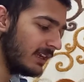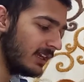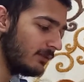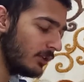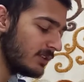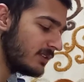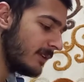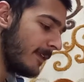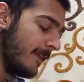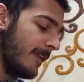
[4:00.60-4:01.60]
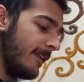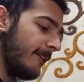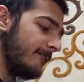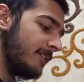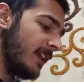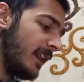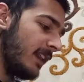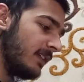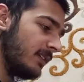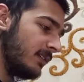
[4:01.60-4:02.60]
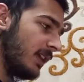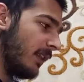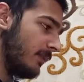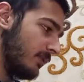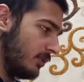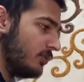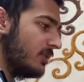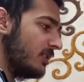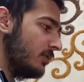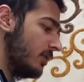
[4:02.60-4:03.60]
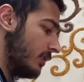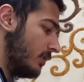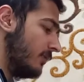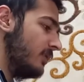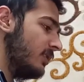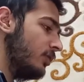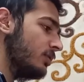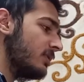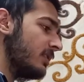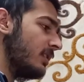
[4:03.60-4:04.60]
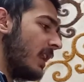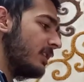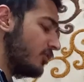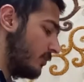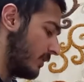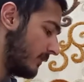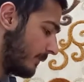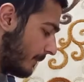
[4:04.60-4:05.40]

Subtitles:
had done was we had, yeah, using unit, we used an instrument.